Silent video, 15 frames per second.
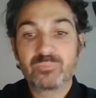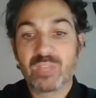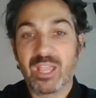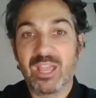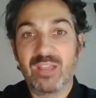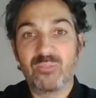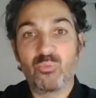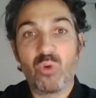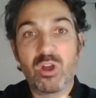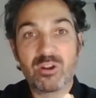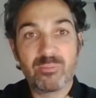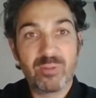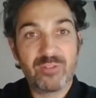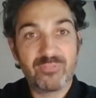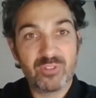and water
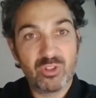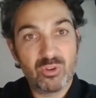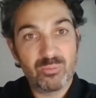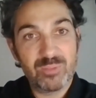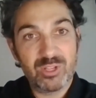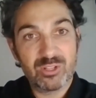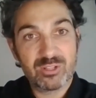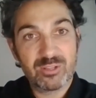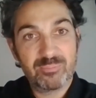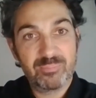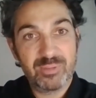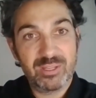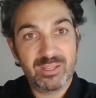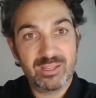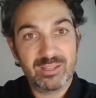buffalo milk
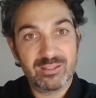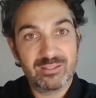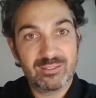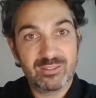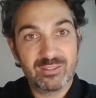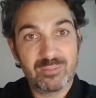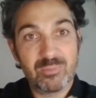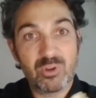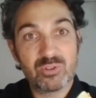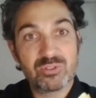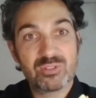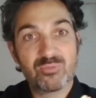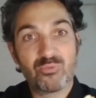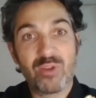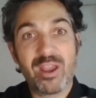being the
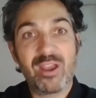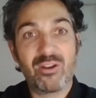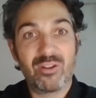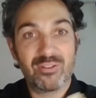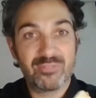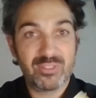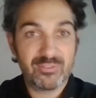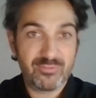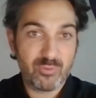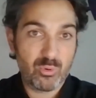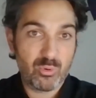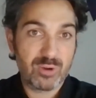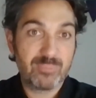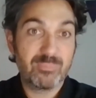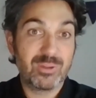most rare of the
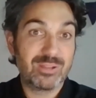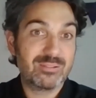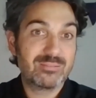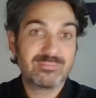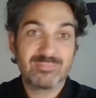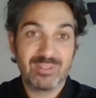four, but